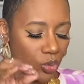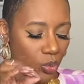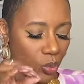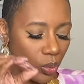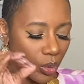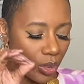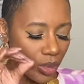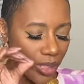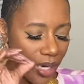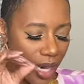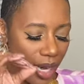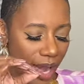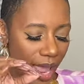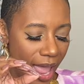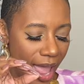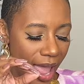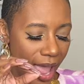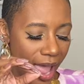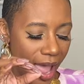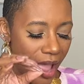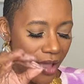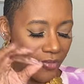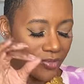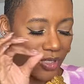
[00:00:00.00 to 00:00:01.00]
will not
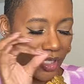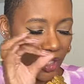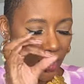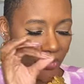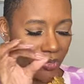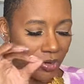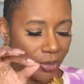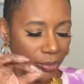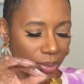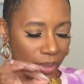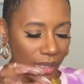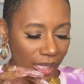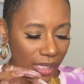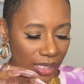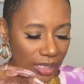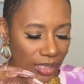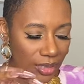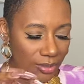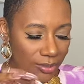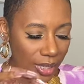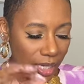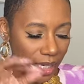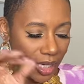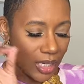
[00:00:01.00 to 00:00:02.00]
have different
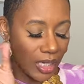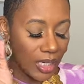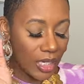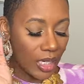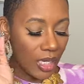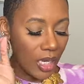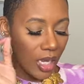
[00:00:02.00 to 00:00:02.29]
placement